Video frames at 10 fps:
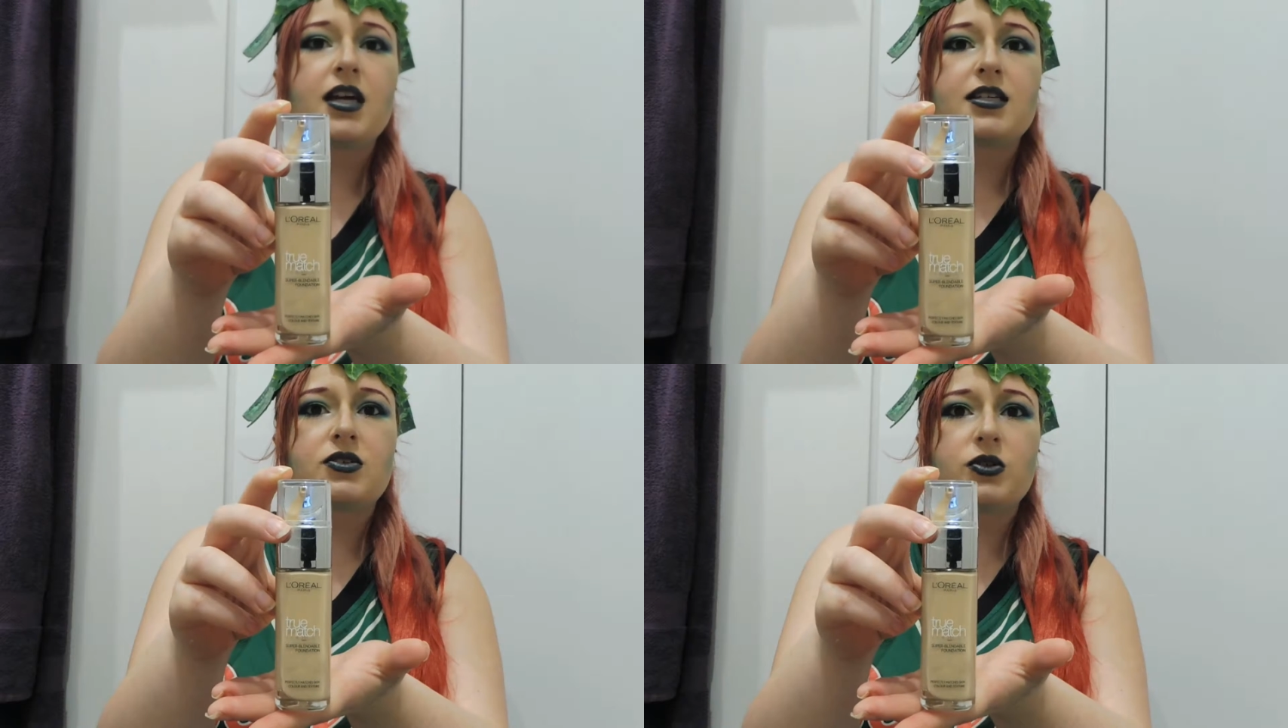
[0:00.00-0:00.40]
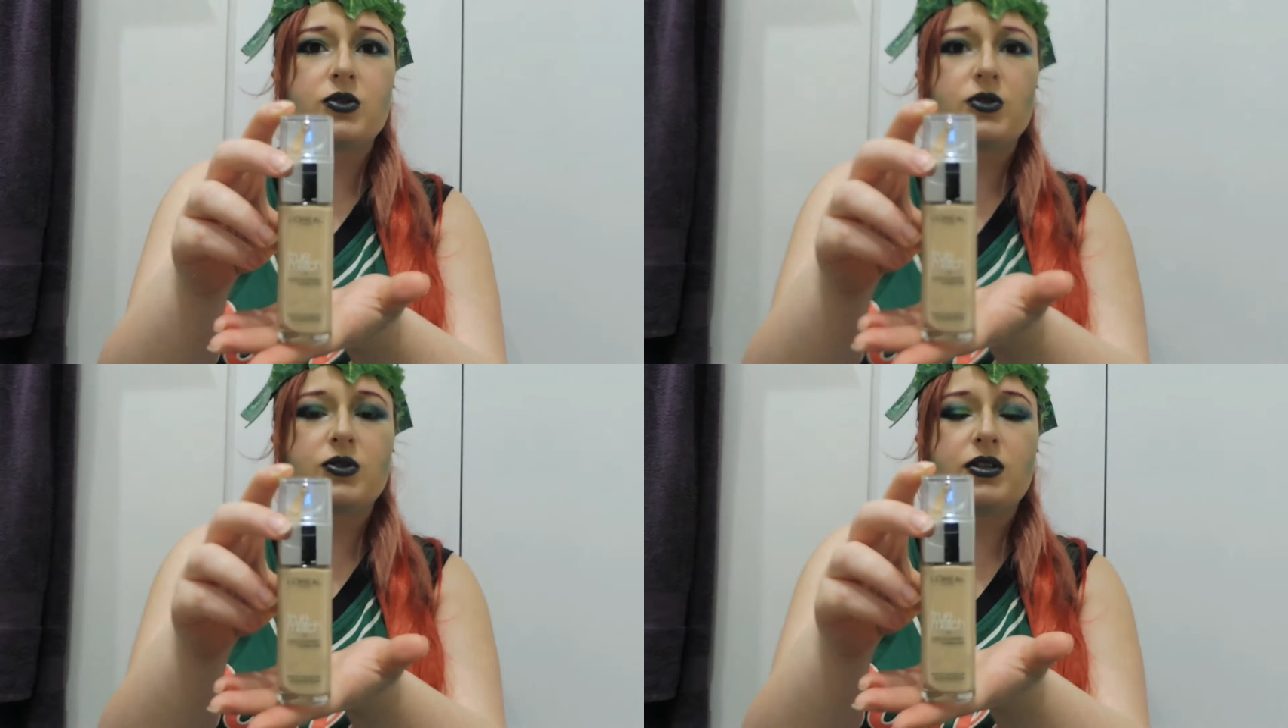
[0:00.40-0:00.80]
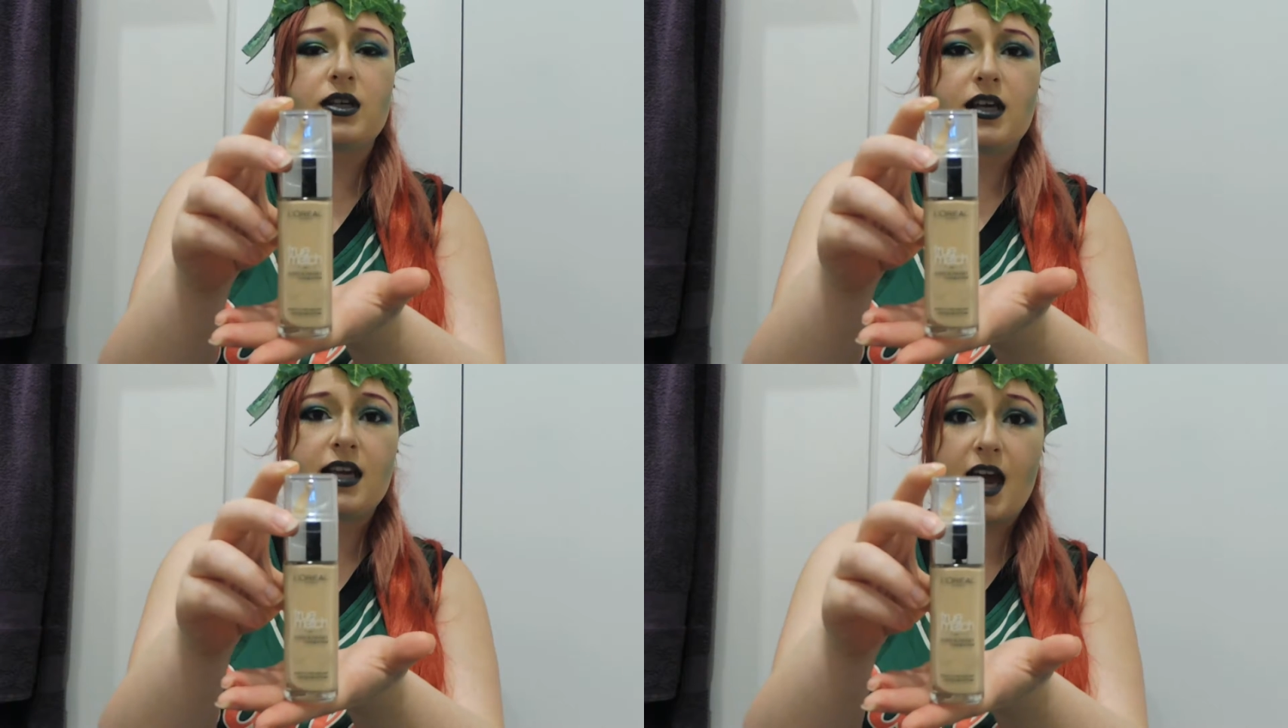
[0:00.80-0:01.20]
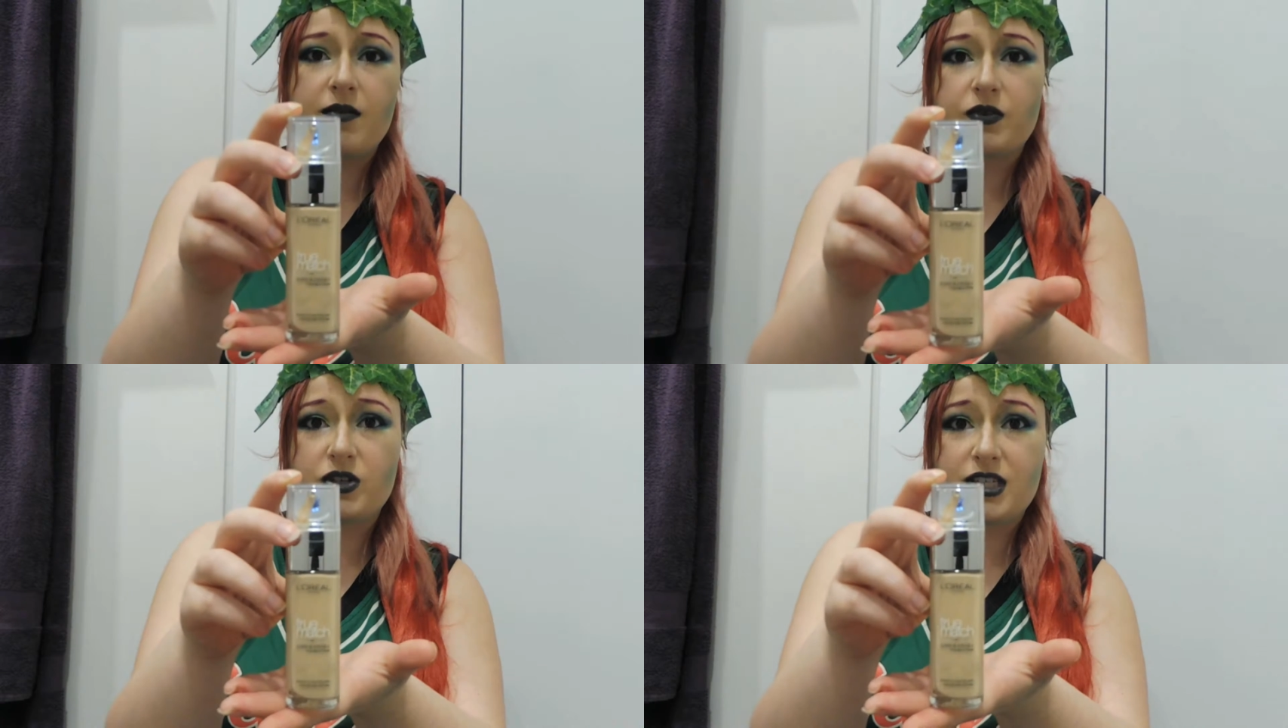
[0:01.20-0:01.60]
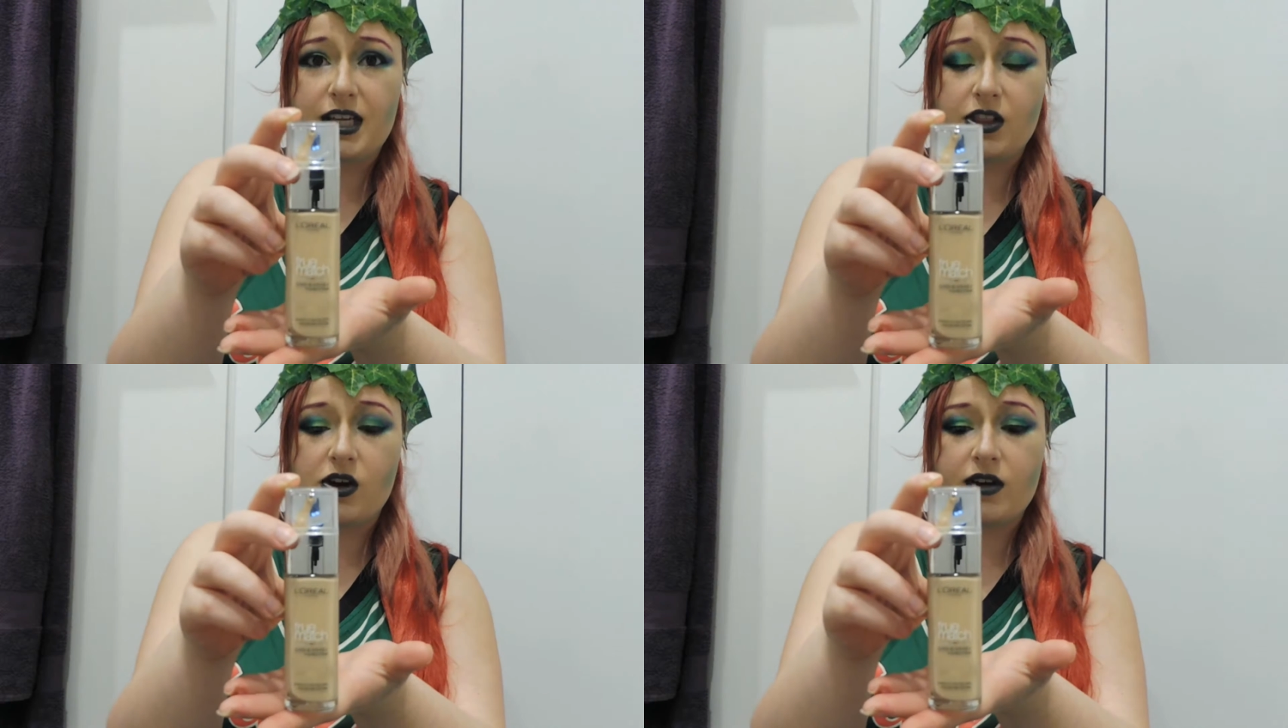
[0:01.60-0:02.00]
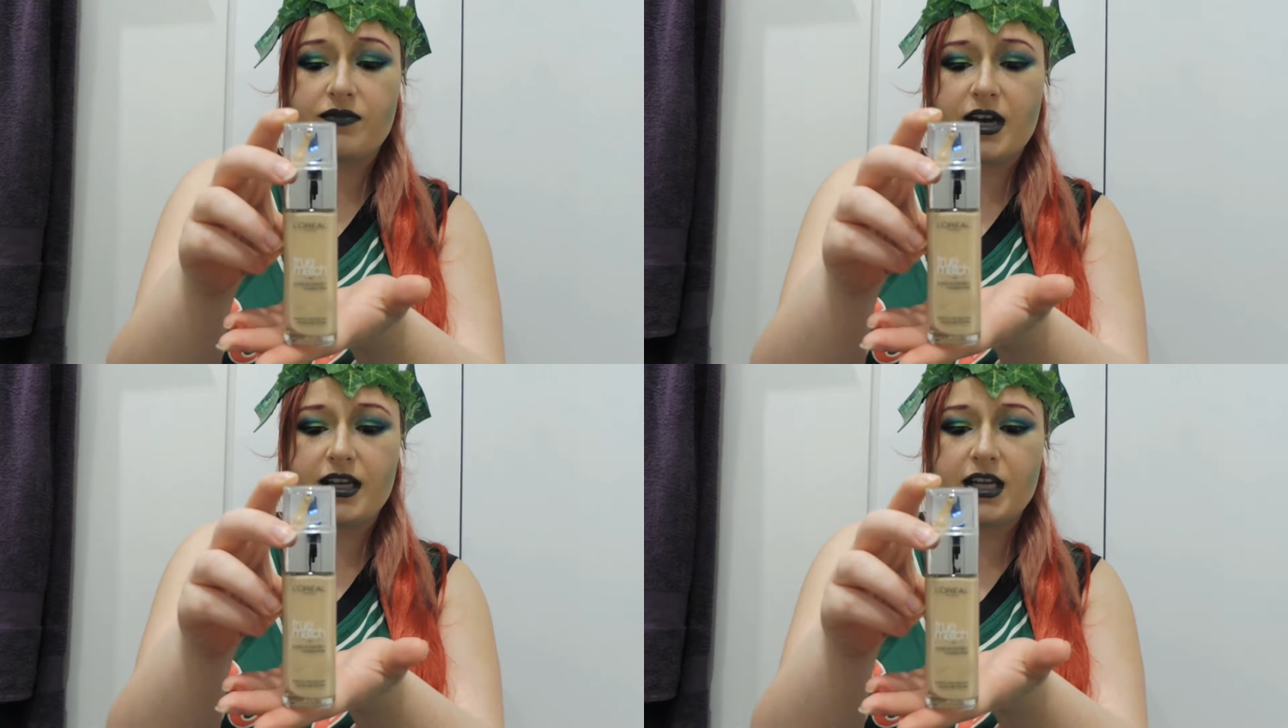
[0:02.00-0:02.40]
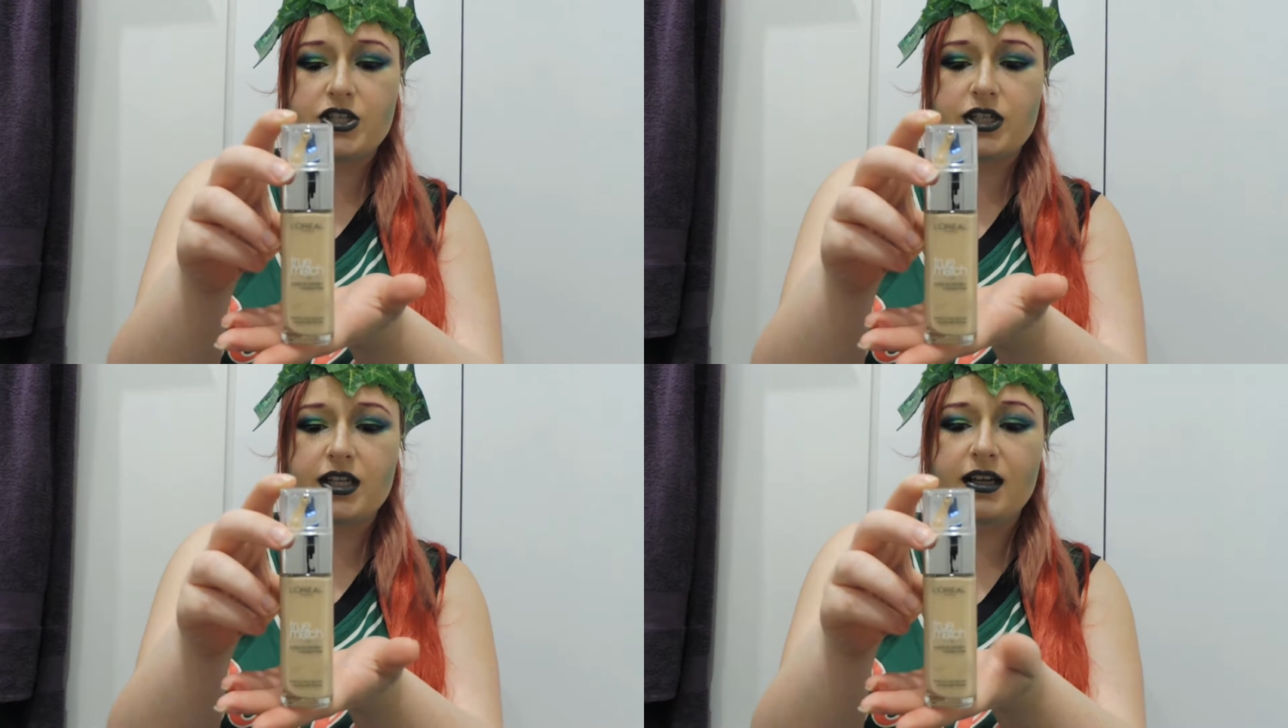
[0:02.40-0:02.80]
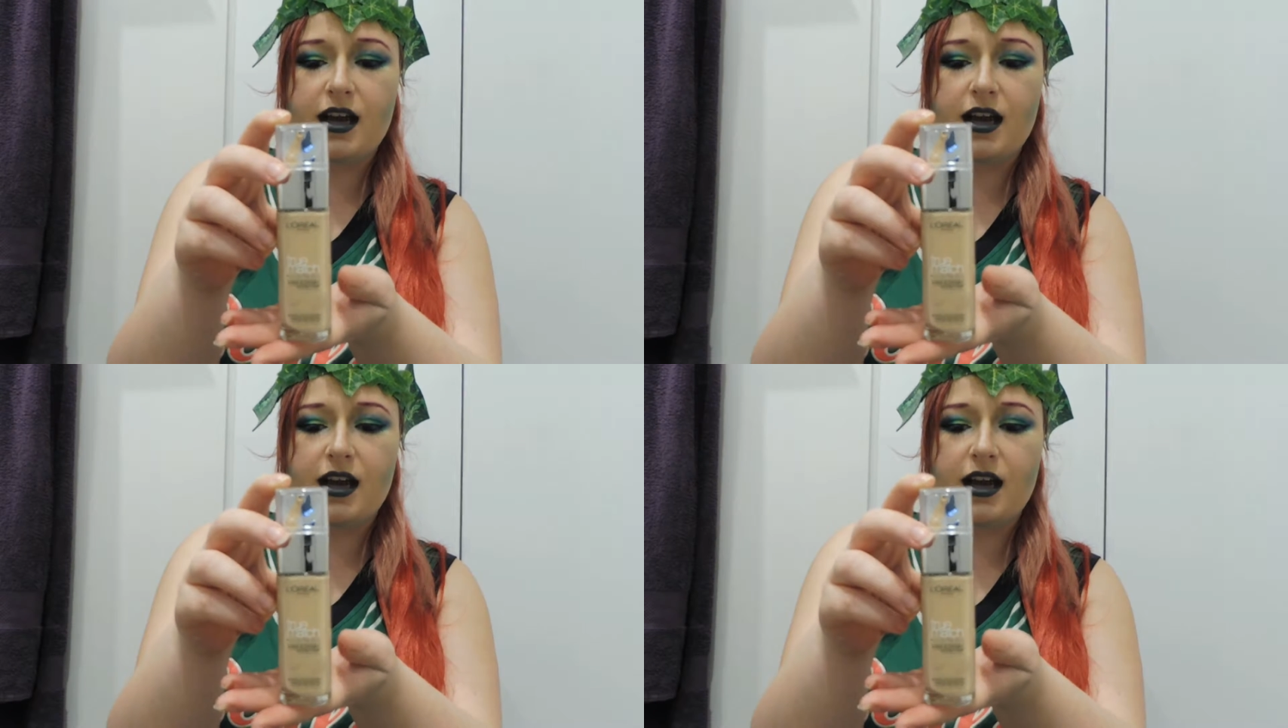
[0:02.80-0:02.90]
to the Kat Von D Lock-It Foundation.